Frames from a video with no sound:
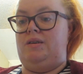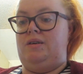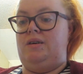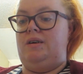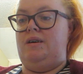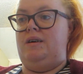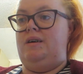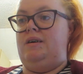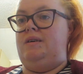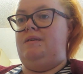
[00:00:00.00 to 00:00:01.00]

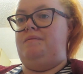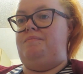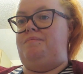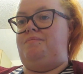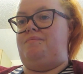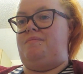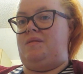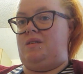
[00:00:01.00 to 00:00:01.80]
(no one is talking)